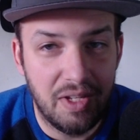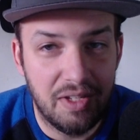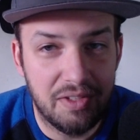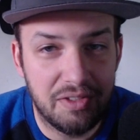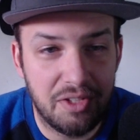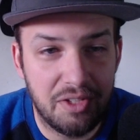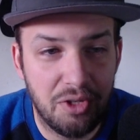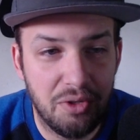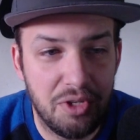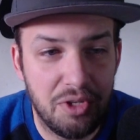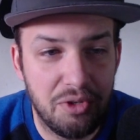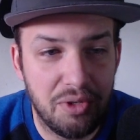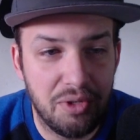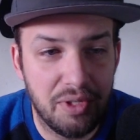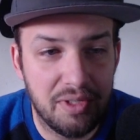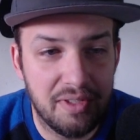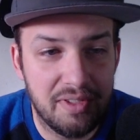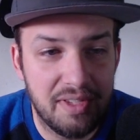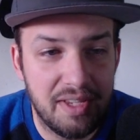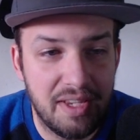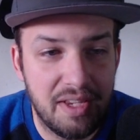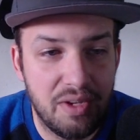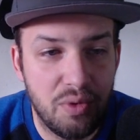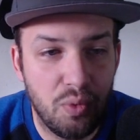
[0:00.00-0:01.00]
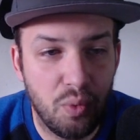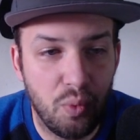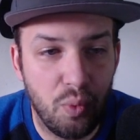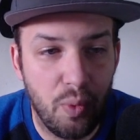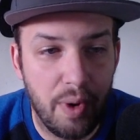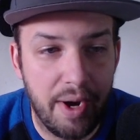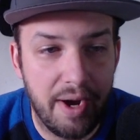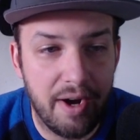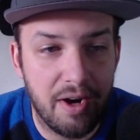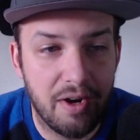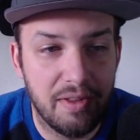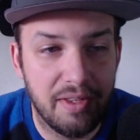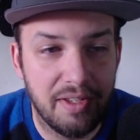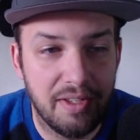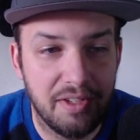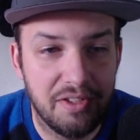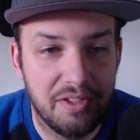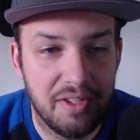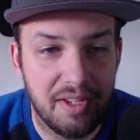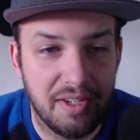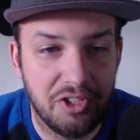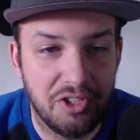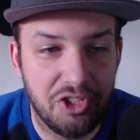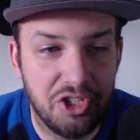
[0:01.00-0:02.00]
So you can see where these
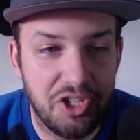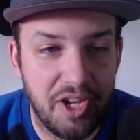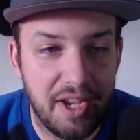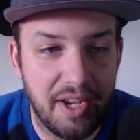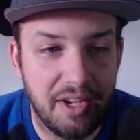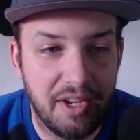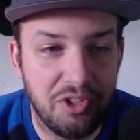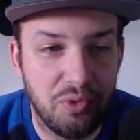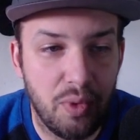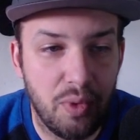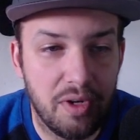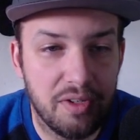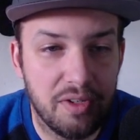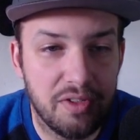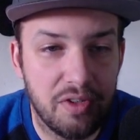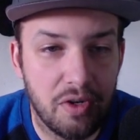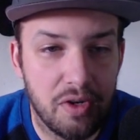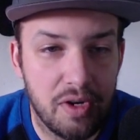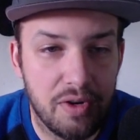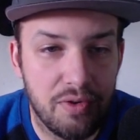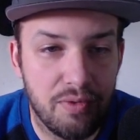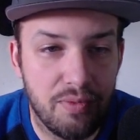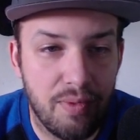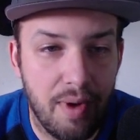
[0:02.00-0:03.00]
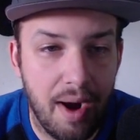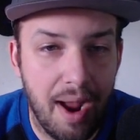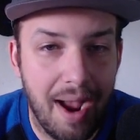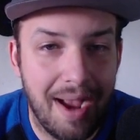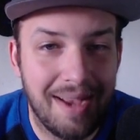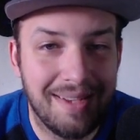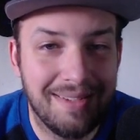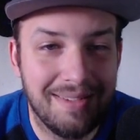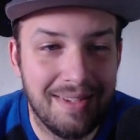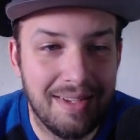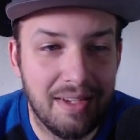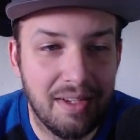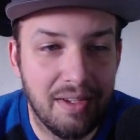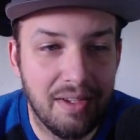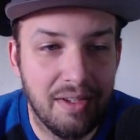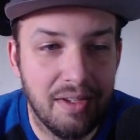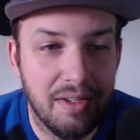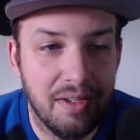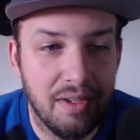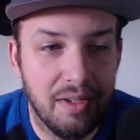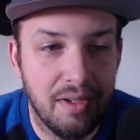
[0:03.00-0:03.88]
things changed and where it started rising